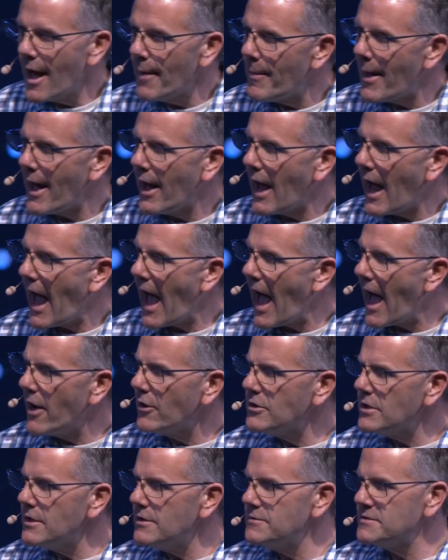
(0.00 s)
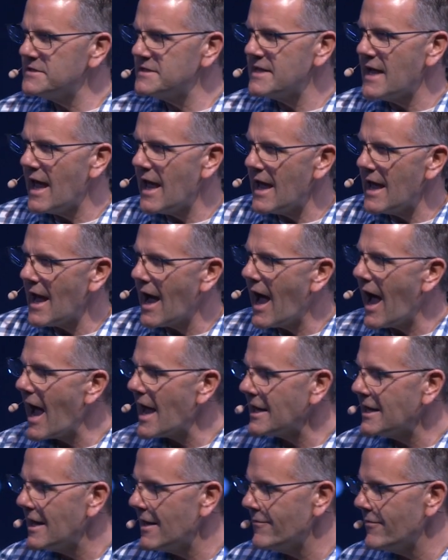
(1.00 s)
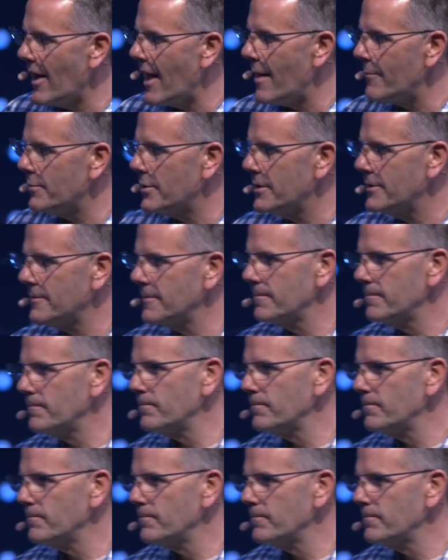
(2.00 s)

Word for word: about how do you say, I give up?